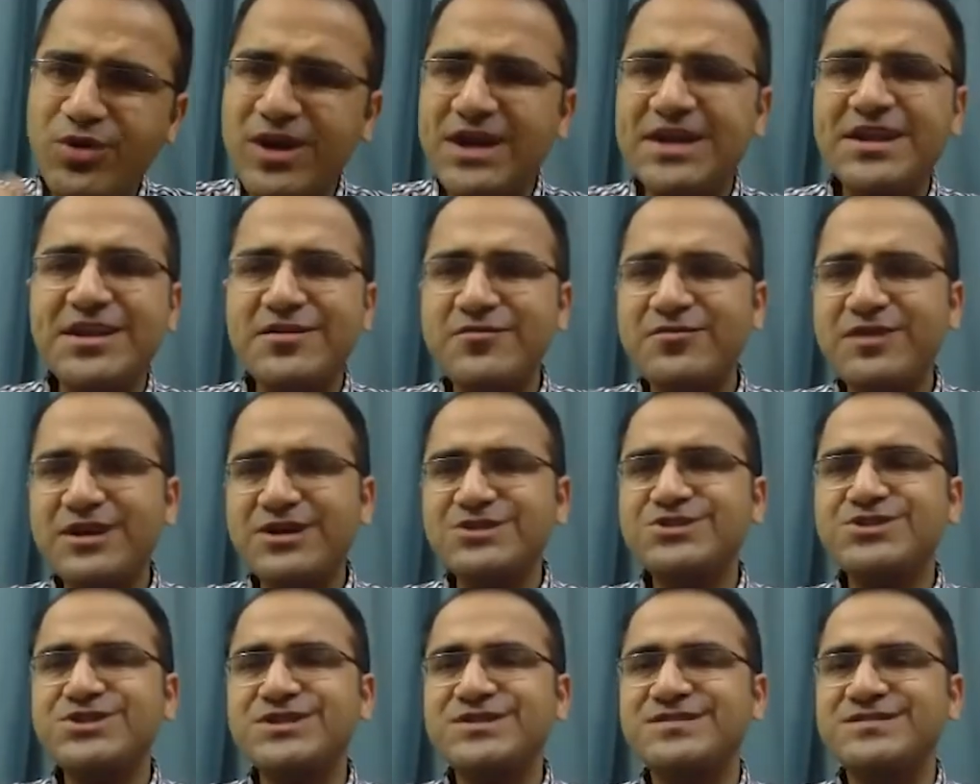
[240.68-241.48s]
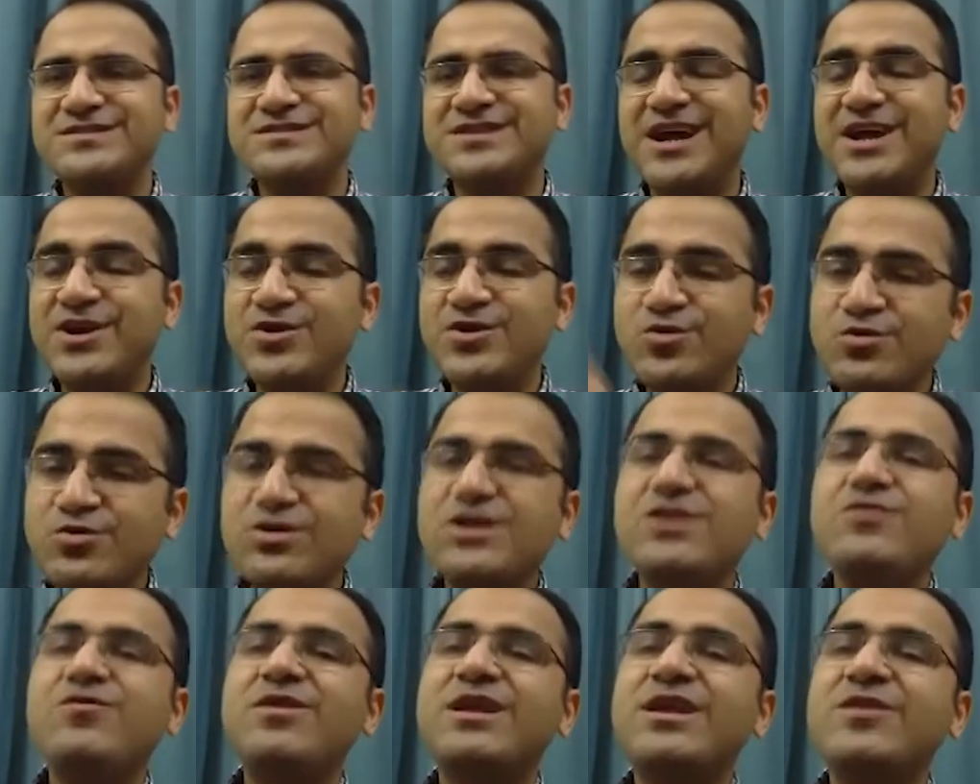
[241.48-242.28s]
get infections and
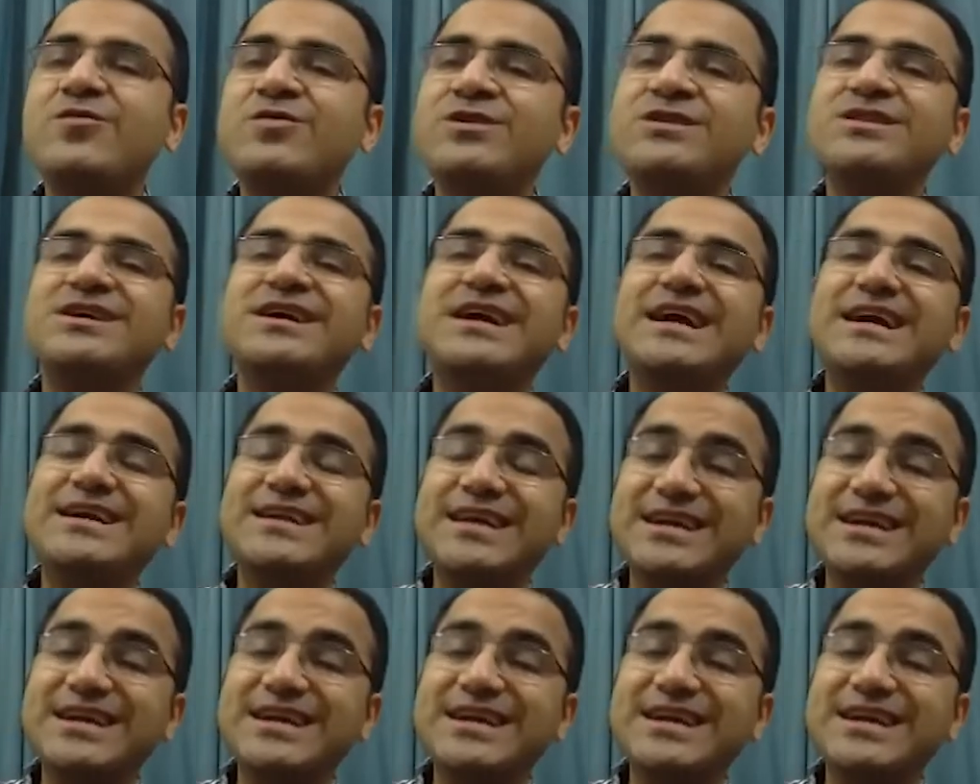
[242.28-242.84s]
usually whenever they get